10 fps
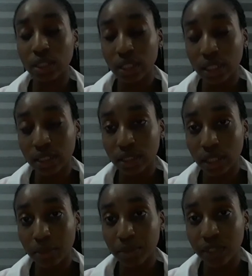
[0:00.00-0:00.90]
next step
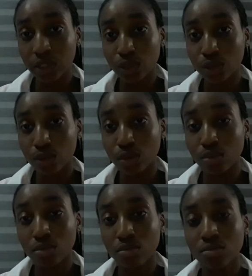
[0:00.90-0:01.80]
is to
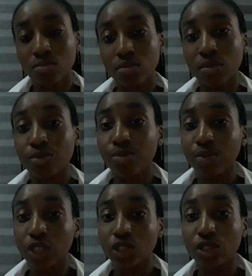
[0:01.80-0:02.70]
make
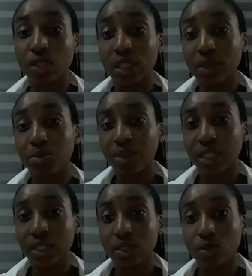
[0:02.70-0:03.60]
sure that the bed
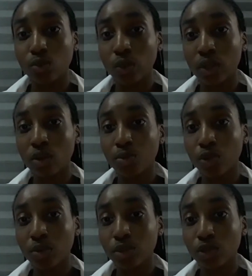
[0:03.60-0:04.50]
is
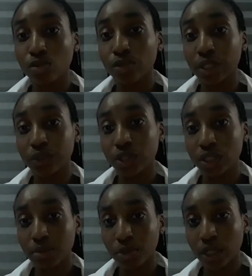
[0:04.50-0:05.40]
properly rearrange the
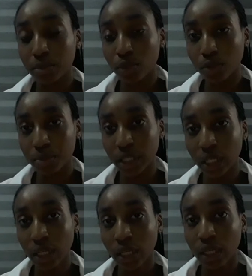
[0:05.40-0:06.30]
bed properly,
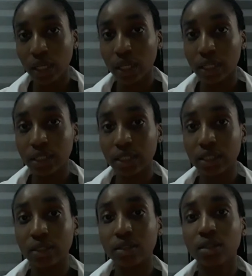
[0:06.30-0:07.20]
and then
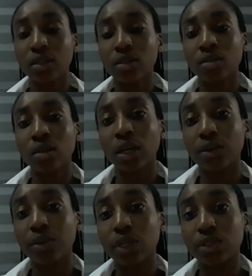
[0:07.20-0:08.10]

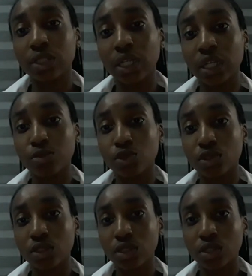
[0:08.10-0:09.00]
carry out the end
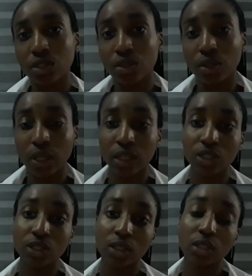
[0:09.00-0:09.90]
procedure
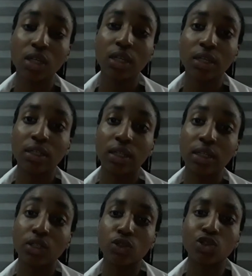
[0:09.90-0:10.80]
action. That is
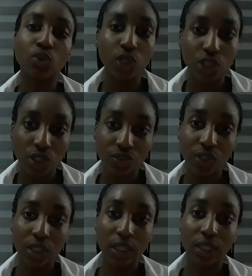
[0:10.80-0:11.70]
also washing of your
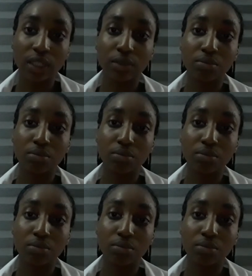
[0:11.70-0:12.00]
hand,